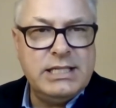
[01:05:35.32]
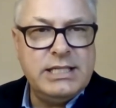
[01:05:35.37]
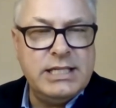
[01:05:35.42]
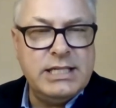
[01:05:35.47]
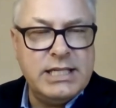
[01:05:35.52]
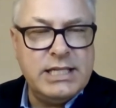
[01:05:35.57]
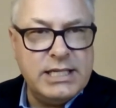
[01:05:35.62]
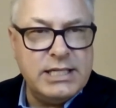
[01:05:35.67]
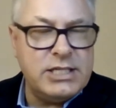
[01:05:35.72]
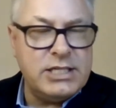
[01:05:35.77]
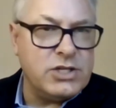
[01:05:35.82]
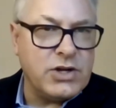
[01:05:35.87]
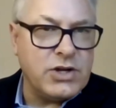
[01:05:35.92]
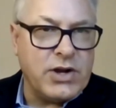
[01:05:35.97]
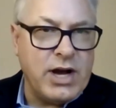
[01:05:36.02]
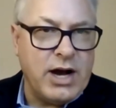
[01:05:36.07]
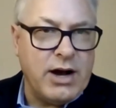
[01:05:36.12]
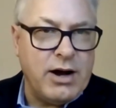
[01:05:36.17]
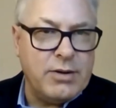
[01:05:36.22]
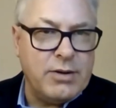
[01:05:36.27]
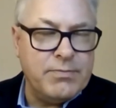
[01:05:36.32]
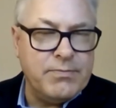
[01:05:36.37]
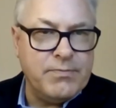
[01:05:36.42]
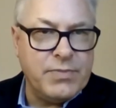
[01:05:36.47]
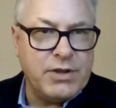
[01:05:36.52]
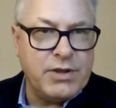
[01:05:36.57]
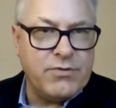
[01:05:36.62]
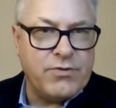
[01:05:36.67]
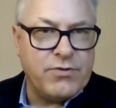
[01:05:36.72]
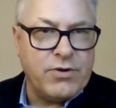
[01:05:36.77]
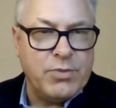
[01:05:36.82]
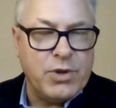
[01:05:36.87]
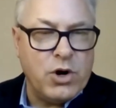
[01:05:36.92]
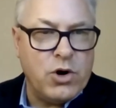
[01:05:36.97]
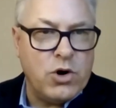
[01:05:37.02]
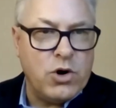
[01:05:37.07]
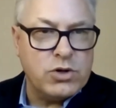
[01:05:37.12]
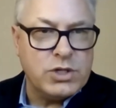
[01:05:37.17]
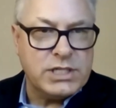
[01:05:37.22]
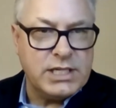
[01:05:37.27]
needs to come from the
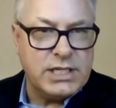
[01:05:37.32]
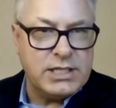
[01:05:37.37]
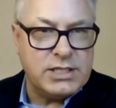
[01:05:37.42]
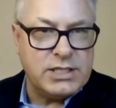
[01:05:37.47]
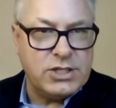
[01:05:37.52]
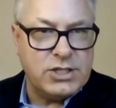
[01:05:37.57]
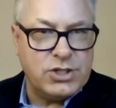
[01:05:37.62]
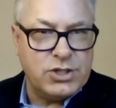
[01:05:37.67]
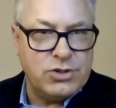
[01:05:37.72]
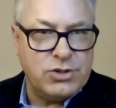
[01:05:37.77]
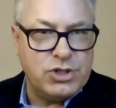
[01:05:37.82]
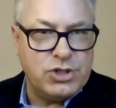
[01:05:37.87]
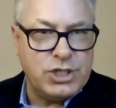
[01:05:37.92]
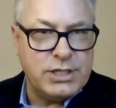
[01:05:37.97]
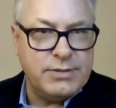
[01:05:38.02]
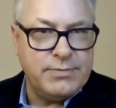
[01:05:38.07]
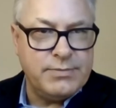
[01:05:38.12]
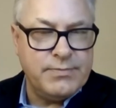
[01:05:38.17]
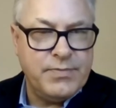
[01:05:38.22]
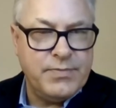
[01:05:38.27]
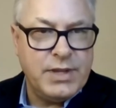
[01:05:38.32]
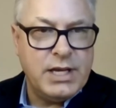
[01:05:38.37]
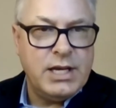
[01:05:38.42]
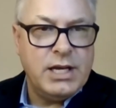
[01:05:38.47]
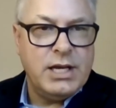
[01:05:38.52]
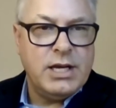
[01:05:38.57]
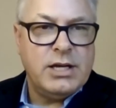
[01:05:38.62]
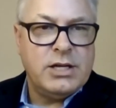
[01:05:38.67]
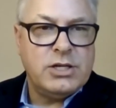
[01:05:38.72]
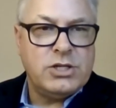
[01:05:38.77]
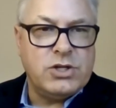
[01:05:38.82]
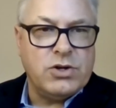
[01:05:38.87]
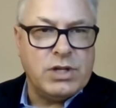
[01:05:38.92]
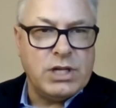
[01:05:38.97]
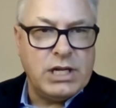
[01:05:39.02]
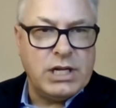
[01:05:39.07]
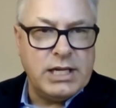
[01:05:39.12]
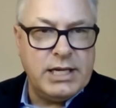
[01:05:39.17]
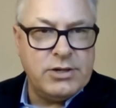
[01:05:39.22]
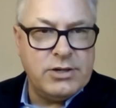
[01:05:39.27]
host institution. So
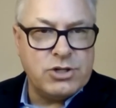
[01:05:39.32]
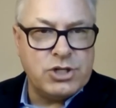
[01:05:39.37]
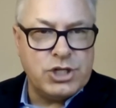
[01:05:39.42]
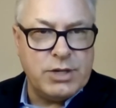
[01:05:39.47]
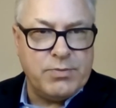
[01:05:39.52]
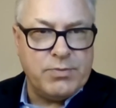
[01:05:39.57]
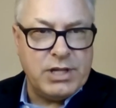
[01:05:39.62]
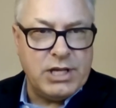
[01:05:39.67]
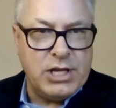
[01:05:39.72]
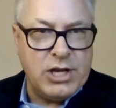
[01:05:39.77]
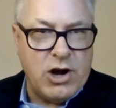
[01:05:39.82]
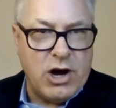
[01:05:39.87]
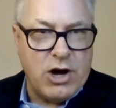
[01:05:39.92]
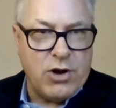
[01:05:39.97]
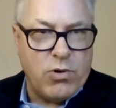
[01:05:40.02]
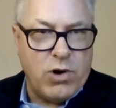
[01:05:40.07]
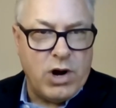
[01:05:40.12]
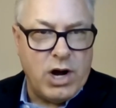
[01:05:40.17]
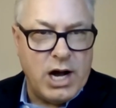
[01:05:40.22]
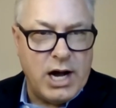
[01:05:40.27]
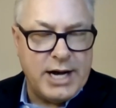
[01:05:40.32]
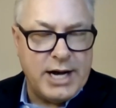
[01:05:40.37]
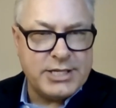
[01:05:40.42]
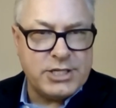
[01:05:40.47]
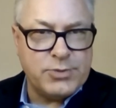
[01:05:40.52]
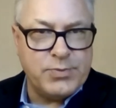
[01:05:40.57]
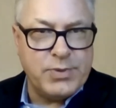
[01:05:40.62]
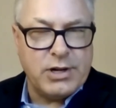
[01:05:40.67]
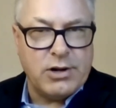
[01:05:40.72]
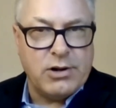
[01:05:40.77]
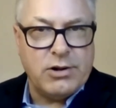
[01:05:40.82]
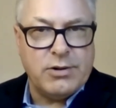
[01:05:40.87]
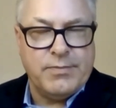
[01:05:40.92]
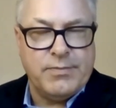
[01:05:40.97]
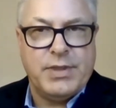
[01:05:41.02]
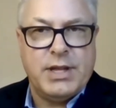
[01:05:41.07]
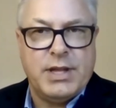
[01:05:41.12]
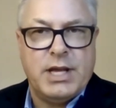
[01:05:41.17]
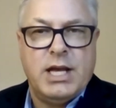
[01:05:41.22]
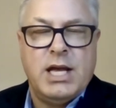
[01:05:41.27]
the leadership of the Ottawa Hospital
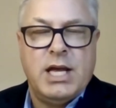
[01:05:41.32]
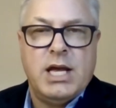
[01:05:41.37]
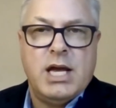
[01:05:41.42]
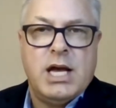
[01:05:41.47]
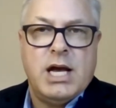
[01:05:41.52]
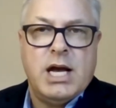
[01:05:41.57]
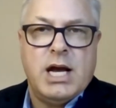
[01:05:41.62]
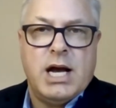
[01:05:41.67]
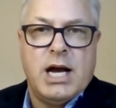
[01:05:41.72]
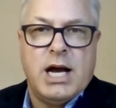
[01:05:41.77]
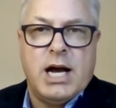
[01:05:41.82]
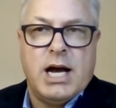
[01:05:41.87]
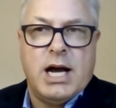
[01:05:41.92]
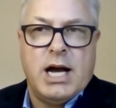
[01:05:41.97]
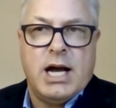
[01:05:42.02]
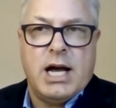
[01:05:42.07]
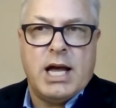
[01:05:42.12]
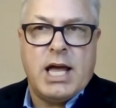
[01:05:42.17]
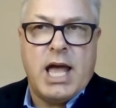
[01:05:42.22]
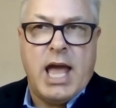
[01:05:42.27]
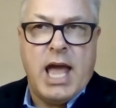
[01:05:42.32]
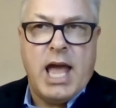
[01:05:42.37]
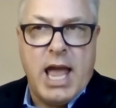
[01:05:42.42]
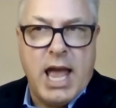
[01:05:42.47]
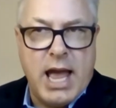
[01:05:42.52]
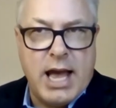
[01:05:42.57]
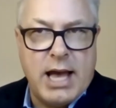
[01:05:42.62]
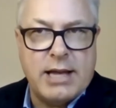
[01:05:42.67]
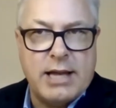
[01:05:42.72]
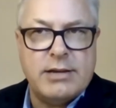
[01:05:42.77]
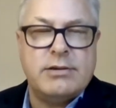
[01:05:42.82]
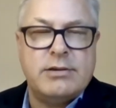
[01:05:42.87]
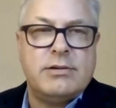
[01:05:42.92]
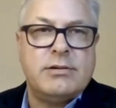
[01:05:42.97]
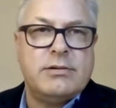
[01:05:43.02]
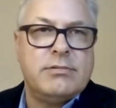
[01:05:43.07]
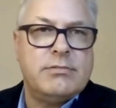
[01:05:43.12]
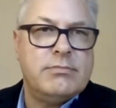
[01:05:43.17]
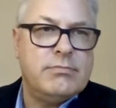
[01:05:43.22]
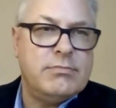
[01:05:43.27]
uh, and
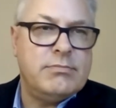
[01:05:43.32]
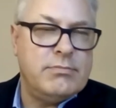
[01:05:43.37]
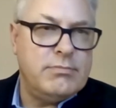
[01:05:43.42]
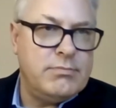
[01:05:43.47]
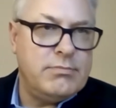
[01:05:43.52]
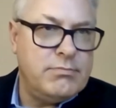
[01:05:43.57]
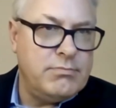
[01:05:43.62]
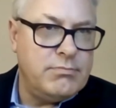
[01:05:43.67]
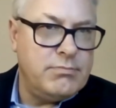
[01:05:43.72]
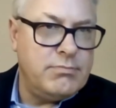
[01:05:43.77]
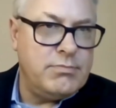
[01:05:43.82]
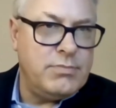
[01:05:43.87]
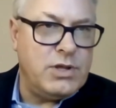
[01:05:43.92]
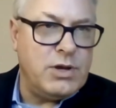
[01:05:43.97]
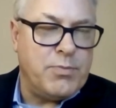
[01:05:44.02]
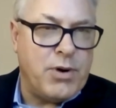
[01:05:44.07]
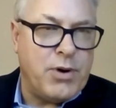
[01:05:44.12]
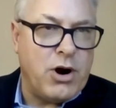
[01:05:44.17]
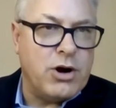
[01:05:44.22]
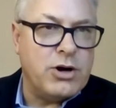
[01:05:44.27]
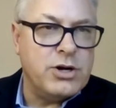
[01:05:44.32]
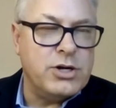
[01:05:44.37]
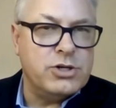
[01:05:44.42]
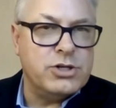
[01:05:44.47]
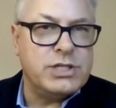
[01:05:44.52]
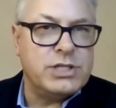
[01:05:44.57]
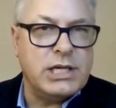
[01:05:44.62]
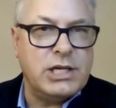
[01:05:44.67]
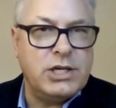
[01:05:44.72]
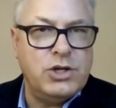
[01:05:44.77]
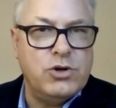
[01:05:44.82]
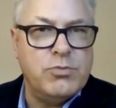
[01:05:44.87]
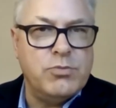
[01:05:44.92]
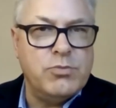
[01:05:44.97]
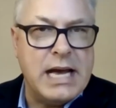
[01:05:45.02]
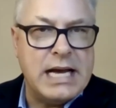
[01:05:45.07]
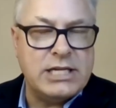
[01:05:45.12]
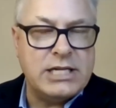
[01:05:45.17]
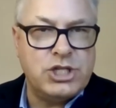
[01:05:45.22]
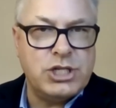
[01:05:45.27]
the partners that you
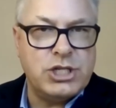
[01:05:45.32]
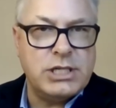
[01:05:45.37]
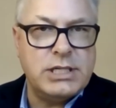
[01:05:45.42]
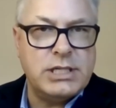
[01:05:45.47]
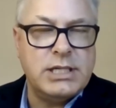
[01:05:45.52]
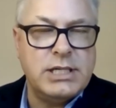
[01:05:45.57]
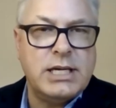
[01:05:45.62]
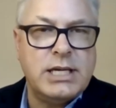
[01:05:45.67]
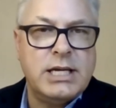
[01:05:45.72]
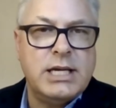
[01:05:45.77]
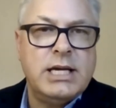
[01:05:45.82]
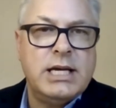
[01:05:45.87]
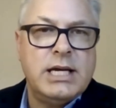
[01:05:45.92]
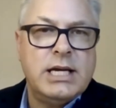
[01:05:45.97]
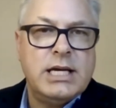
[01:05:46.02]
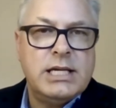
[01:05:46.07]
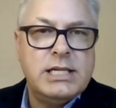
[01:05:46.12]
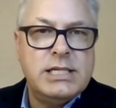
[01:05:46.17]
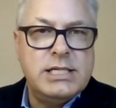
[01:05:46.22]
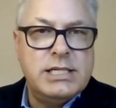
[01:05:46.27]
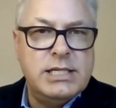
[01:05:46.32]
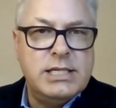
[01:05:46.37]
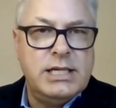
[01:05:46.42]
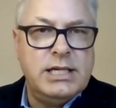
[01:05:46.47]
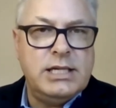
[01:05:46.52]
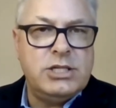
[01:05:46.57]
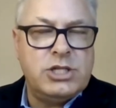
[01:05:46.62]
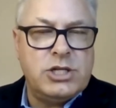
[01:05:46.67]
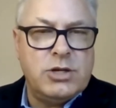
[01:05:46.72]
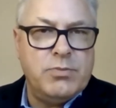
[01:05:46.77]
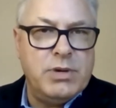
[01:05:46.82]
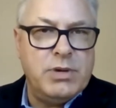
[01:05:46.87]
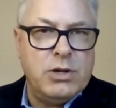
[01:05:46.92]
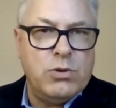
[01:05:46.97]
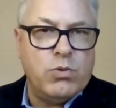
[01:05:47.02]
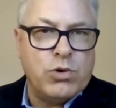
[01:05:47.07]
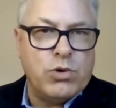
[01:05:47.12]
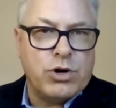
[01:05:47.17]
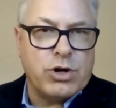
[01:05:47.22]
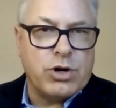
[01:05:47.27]
mentioned need to be
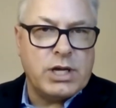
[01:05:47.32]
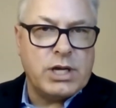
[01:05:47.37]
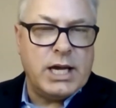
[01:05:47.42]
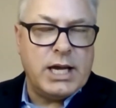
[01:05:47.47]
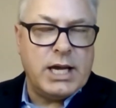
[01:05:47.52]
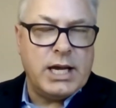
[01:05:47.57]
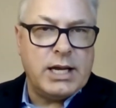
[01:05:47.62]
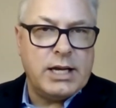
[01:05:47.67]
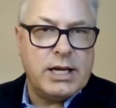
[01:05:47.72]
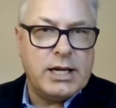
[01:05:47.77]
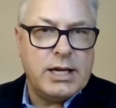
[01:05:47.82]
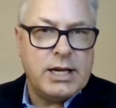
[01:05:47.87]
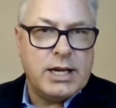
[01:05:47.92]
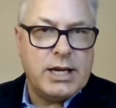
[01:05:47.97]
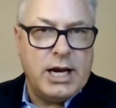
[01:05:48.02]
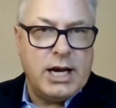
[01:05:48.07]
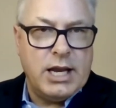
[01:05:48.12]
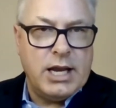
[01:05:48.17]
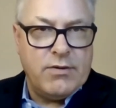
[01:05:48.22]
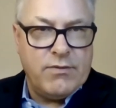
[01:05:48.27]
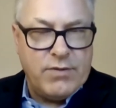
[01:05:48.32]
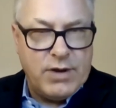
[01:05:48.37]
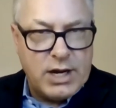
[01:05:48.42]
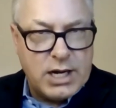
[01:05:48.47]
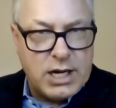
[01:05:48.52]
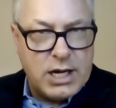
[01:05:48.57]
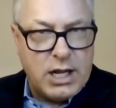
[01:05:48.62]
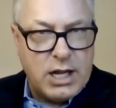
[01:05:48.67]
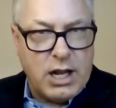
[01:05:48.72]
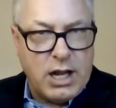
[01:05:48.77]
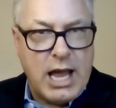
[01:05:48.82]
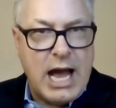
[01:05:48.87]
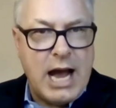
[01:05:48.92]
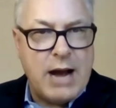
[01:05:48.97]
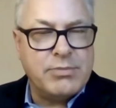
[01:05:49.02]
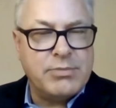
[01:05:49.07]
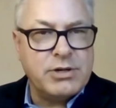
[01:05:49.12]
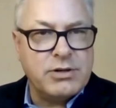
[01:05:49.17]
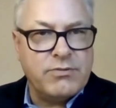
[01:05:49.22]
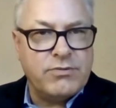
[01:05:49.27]
working kind of
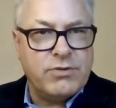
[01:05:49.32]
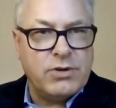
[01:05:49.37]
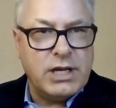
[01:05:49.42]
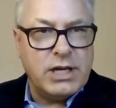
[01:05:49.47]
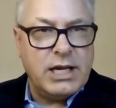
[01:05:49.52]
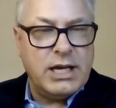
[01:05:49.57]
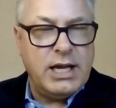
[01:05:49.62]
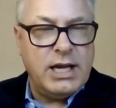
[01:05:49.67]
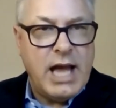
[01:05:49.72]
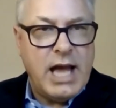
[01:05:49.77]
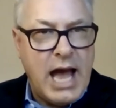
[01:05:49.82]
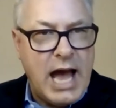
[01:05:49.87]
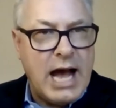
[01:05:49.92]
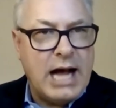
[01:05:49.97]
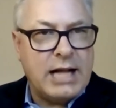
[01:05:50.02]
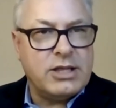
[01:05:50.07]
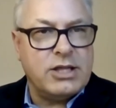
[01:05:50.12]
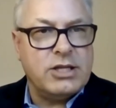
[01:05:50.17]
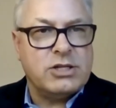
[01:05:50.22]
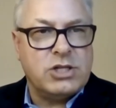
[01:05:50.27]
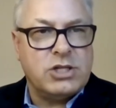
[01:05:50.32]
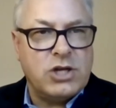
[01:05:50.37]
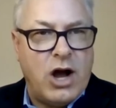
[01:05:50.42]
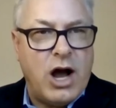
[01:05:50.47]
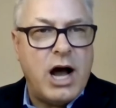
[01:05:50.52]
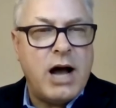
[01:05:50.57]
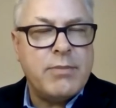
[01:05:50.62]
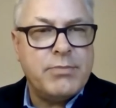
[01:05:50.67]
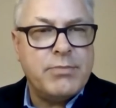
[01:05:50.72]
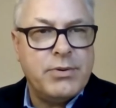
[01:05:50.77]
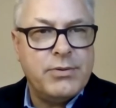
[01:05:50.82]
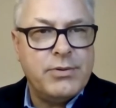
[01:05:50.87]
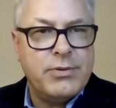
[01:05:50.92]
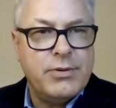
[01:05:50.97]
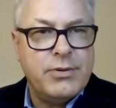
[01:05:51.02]
collaboratively at the top